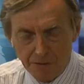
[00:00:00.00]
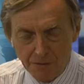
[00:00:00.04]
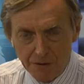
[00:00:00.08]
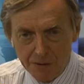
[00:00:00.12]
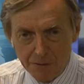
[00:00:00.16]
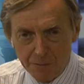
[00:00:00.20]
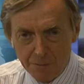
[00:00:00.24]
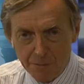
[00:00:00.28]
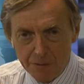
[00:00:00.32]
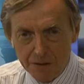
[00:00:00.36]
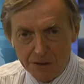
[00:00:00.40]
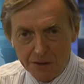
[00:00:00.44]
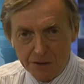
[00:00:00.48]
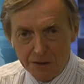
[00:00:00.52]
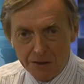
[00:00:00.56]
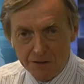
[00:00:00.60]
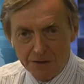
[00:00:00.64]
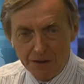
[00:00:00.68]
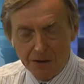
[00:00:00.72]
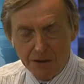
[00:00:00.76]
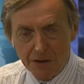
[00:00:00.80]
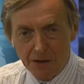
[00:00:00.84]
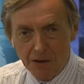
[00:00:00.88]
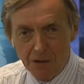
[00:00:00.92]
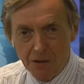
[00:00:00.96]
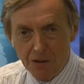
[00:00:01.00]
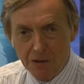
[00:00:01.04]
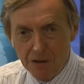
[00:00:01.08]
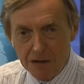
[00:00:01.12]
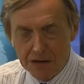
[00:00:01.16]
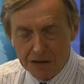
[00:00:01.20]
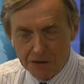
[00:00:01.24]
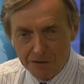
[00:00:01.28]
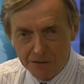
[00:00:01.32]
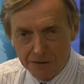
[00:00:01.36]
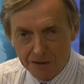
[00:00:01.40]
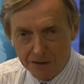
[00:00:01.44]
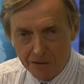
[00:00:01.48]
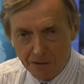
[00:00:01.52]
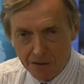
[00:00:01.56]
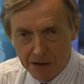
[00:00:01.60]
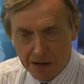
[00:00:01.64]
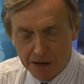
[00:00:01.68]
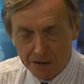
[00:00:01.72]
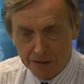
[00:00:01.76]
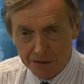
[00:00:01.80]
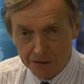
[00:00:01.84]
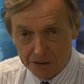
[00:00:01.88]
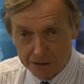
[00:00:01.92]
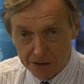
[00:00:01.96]
I admitted earlier that I
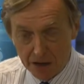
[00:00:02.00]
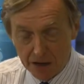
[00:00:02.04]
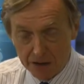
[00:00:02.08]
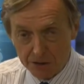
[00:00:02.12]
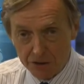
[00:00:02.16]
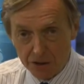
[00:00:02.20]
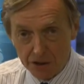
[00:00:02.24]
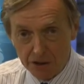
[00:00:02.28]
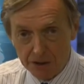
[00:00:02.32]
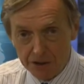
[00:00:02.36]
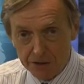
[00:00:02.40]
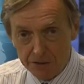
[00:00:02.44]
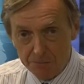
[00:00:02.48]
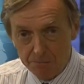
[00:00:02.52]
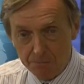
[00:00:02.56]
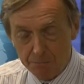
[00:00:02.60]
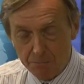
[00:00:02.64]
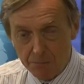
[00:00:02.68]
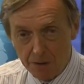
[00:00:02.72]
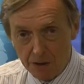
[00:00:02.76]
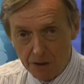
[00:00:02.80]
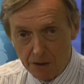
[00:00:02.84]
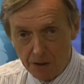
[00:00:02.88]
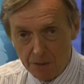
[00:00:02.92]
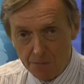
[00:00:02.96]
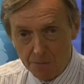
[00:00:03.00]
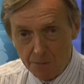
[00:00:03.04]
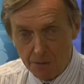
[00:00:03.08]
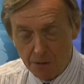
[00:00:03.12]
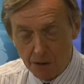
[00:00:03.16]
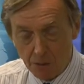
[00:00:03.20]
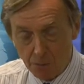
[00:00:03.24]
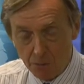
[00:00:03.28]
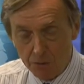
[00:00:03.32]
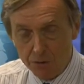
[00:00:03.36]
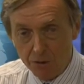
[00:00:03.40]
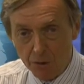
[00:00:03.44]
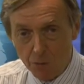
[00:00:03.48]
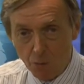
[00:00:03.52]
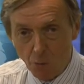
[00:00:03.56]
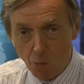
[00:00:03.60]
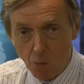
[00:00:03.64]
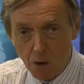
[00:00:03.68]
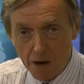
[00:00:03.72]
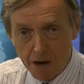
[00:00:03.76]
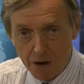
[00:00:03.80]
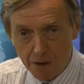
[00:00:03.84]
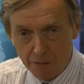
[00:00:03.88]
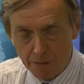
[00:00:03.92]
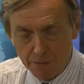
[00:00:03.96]
hadn't actually, I wasn't
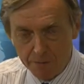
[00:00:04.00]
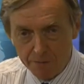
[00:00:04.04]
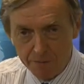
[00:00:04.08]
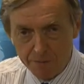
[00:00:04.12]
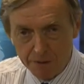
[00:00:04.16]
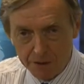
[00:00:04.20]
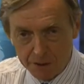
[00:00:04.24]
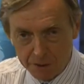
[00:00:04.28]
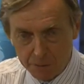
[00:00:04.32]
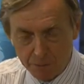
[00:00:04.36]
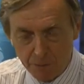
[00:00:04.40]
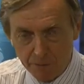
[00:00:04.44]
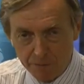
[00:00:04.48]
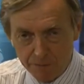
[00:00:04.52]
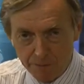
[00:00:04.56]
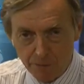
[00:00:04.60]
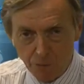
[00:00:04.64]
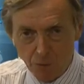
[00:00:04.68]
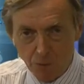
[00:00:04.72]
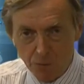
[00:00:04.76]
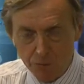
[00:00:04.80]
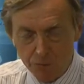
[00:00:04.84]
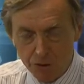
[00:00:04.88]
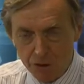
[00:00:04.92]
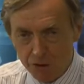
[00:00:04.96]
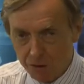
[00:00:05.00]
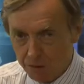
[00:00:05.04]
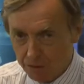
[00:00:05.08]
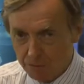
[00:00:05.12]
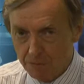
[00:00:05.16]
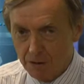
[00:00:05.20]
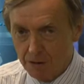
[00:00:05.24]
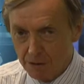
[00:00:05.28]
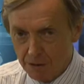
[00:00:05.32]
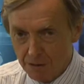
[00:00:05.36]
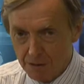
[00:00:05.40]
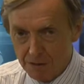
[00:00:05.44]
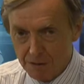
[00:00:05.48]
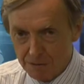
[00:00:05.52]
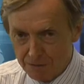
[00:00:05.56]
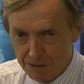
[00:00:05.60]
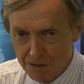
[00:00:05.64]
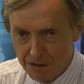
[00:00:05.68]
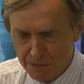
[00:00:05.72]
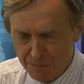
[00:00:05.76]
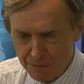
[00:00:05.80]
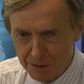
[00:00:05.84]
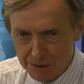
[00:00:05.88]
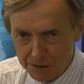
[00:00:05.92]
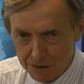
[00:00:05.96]
aware of this before. Just
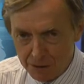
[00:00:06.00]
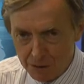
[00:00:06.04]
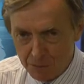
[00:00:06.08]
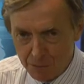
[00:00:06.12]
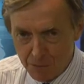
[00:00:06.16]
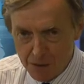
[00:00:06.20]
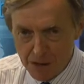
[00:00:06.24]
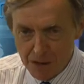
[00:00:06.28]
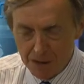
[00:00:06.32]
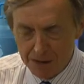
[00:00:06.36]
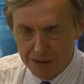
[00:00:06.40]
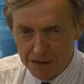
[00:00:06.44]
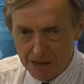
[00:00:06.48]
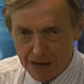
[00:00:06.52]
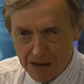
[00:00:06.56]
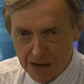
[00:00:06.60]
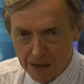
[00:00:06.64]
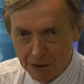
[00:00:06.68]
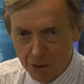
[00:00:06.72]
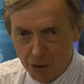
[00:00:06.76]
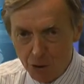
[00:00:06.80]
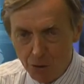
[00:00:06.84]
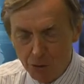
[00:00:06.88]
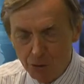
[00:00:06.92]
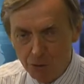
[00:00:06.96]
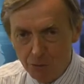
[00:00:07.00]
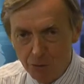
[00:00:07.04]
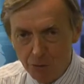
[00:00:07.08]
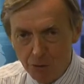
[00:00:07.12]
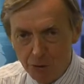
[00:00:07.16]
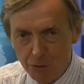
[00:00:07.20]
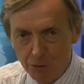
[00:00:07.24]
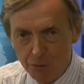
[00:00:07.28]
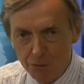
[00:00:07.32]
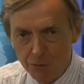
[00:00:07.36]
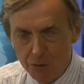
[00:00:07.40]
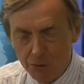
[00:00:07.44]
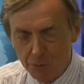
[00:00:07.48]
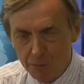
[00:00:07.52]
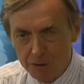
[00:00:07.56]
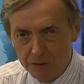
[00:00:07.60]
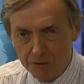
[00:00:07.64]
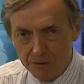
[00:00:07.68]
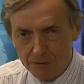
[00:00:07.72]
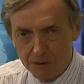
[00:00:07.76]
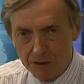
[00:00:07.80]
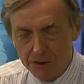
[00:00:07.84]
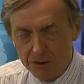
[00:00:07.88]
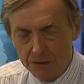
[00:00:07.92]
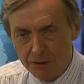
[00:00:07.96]
give it to me again. Who do we
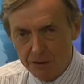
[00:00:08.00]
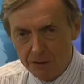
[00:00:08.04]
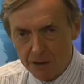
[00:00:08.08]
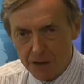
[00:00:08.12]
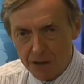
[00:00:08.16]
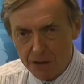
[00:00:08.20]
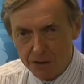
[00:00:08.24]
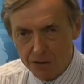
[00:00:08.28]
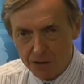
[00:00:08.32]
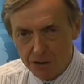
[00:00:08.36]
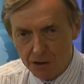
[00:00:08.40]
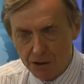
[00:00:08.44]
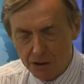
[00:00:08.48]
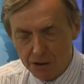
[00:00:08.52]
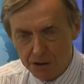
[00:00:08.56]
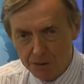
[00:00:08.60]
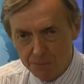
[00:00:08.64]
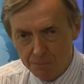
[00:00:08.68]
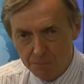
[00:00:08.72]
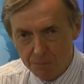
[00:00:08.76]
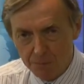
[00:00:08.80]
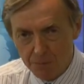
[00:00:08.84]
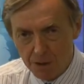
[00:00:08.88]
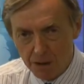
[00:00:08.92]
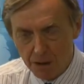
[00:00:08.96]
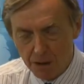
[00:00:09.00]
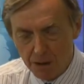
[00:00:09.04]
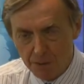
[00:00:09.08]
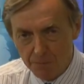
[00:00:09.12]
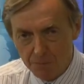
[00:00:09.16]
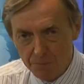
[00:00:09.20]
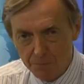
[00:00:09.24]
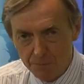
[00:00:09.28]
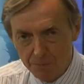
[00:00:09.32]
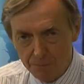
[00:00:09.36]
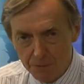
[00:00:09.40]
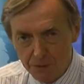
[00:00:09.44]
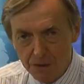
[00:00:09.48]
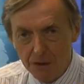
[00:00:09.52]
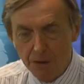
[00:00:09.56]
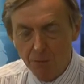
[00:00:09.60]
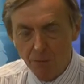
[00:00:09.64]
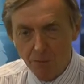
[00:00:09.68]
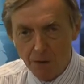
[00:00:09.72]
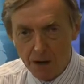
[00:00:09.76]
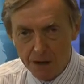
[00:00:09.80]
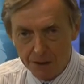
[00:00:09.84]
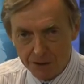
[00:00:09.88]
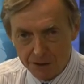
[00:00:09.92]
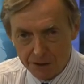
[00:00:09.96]
think has actually
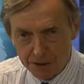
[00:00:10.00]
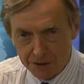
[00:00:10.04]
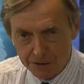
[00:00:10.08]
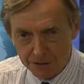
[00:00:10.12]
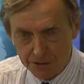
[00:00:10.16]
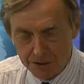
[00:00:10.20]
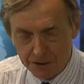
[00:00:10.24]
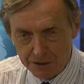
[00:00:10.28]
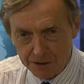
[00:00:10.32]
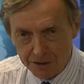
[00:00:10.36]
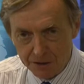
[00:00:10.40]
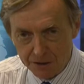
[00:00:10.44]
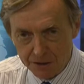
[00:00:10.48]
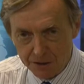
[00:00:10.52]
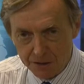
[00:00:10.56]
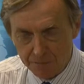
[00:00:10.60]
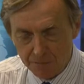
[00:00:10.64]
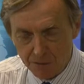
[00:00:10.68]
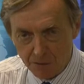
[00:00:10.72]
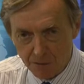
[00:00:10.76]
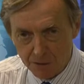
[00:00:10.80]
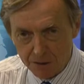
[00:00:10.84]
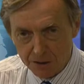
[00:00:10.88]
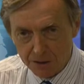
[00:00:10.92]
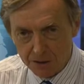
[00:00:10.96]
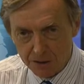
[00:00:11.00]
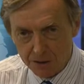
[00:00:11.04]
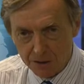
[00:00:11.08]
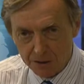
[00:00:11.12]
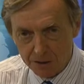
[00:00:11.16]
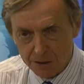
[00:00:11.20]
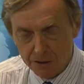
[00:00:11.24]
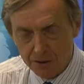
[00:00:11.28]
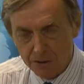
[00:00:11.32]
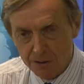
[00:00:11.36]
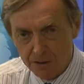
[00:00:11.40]
erected these devices?